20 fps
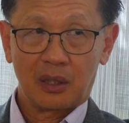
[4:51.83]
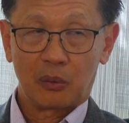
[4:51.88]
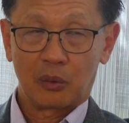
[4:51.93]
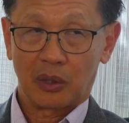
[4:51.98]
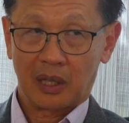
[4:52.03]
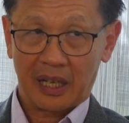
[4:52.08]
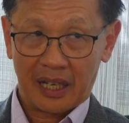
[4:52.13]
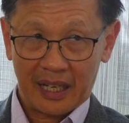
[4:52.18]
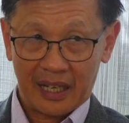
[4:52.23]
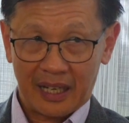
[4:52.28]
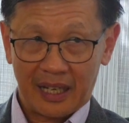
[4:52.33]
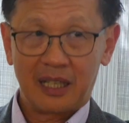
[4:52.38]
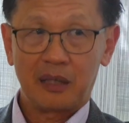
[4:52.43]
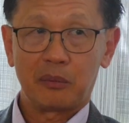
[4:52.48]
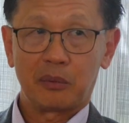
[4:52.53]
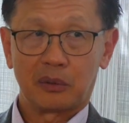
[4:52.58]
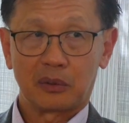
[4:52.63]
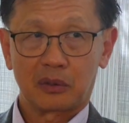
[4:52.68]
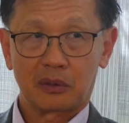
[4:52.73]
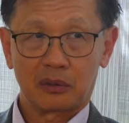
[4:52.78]
were
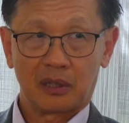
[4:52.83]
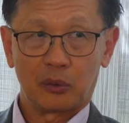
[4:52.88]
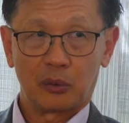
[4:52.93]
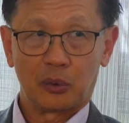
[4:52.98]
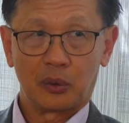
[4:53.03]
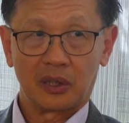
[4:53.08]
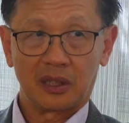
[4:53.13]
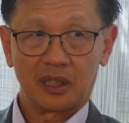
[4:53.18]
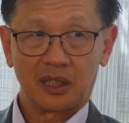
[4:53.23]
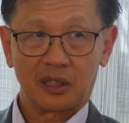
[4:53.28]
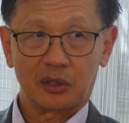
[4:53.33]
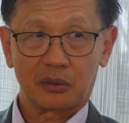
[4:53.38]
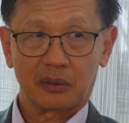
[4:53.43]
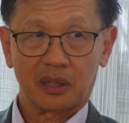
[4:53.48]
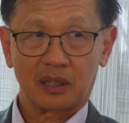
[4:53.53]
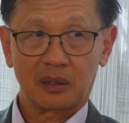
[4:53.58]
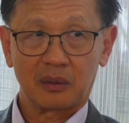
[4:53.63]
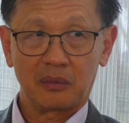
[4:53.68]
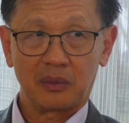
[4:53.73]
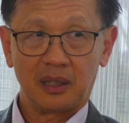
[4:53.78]
able to avoid a
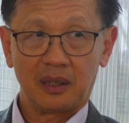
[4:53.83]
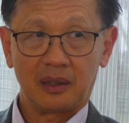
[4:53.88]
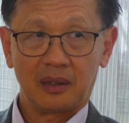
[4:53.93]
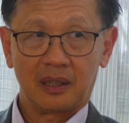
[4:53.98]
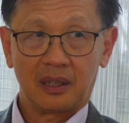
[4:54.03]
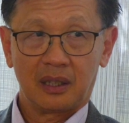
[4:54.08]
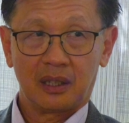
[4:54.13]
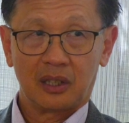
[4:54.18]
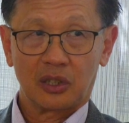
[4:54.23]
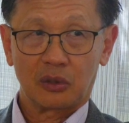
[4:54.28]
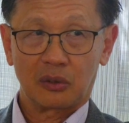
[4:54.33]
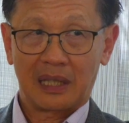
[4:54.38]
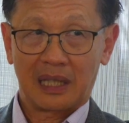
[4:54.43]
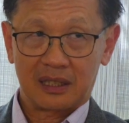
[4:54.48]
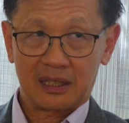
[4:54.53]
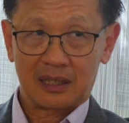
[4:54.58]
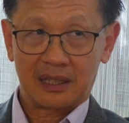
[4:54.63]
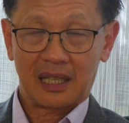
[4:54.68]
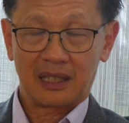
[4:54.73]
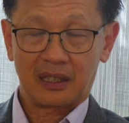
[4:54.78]
hysterectomy. So
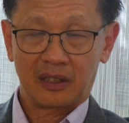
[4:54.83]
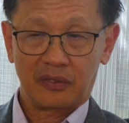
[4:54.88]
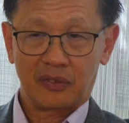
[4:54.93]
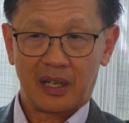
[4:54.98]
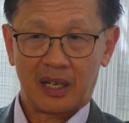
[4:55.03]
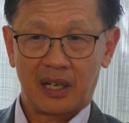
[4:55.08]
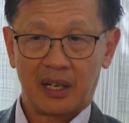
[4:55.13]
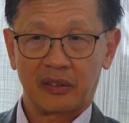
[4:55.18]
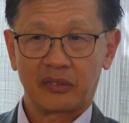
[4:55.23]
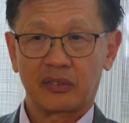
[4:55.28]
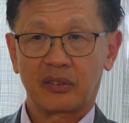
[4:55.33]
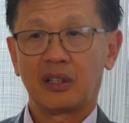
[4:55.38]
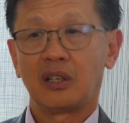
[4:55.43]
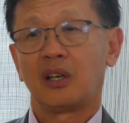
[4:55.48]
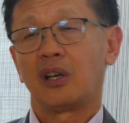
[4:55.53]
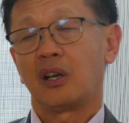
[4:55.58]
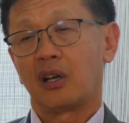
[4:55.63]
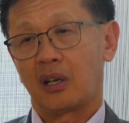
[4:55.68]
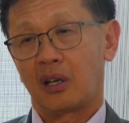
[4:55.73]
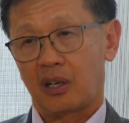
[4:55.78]
that's 95
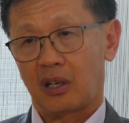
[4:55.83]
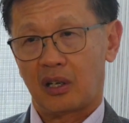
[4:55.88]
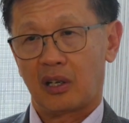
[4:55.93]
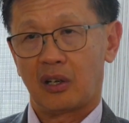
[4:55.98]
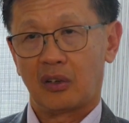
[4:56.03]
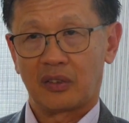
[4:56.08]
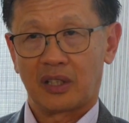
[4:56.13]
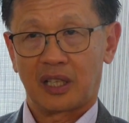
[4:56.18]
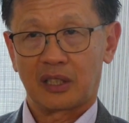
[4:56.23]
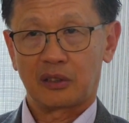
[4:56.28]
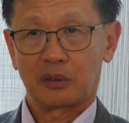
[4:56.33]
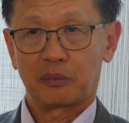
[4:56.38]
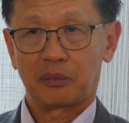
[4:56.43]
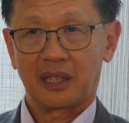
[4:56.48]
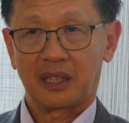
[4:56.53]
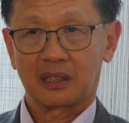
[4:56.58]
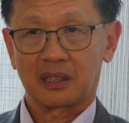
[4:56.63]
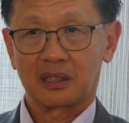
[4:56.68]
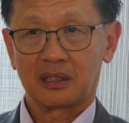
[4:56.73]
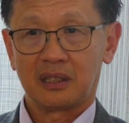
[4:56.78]
of 100
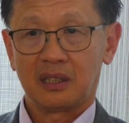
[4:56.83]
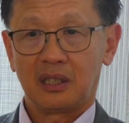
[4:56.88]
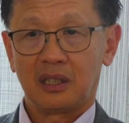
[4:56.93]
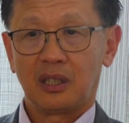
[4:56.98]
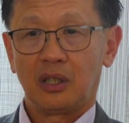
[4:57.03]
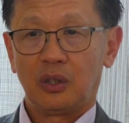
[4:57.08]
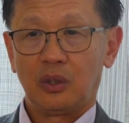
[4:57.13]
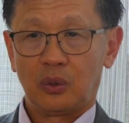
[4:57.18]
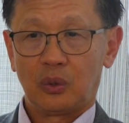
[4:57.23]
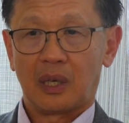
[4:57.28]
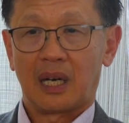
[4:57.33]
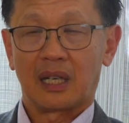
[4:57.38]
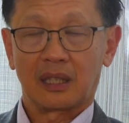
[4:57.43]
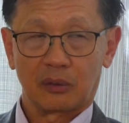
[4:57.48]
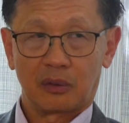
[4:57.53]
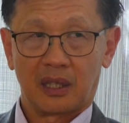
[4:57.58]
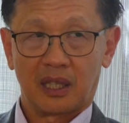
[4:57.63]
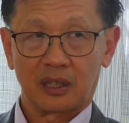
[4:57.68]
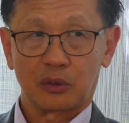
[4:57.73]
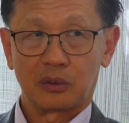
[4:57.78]
patients who
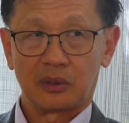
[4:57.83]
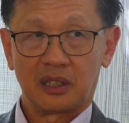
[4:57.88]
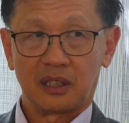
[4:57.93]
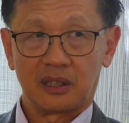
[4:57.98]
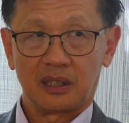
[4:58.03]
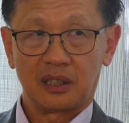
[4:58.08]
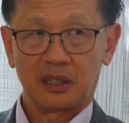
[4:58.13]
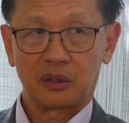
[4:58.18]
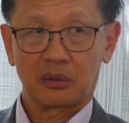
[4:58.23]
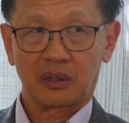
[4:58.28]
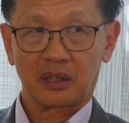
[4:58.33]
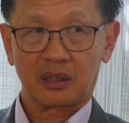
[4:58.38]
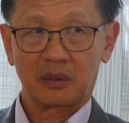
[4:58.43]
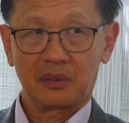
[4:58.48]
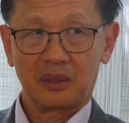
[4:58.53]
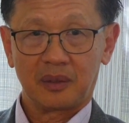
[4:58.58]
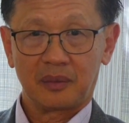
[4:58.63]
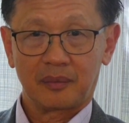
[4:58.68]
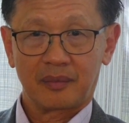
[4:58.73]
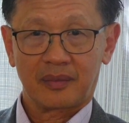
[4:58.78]
otherwise would need a
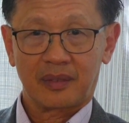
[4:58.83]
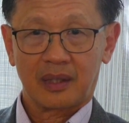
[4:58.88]
hysterectomy.